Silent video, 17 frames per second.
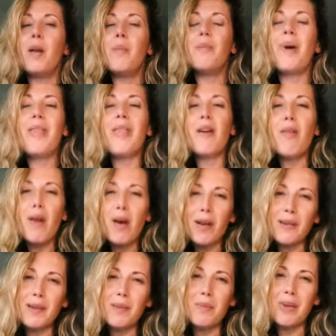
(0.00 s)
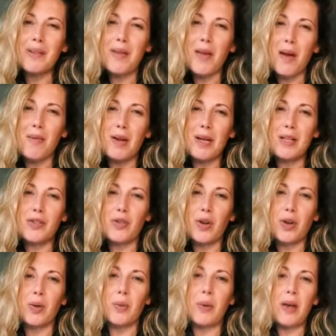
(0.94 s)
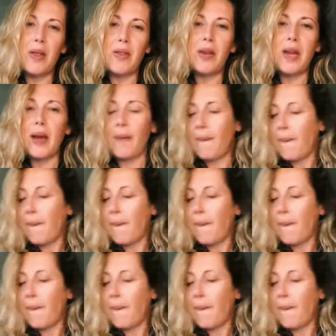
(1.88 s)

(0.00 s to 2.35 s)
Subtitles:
there are some bits that I really struggle with. Now,